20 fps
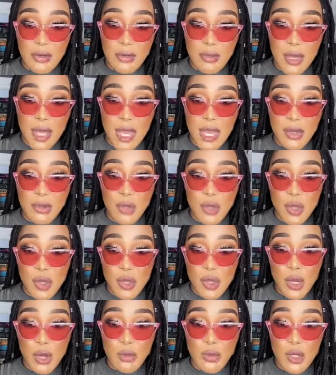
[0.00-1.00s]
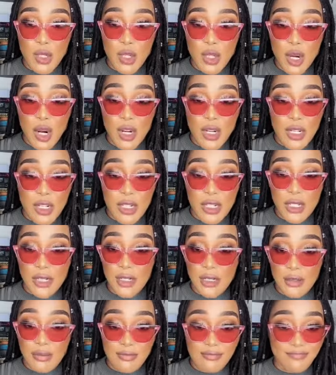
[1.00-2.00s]
Babes, you dropped the charges.
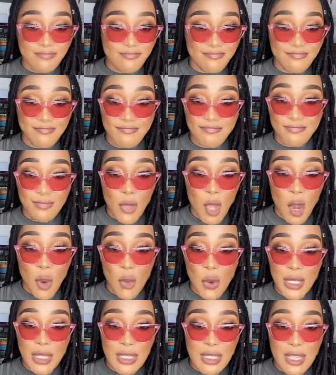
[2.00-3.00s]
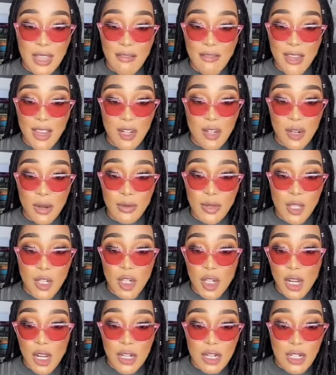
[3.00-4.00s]
Not once have I dropped the
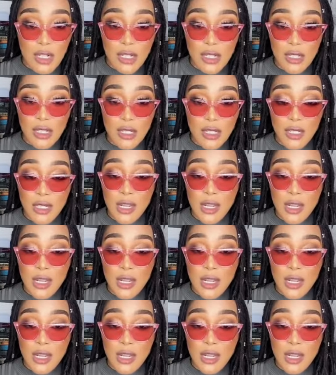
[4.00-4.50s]
charges.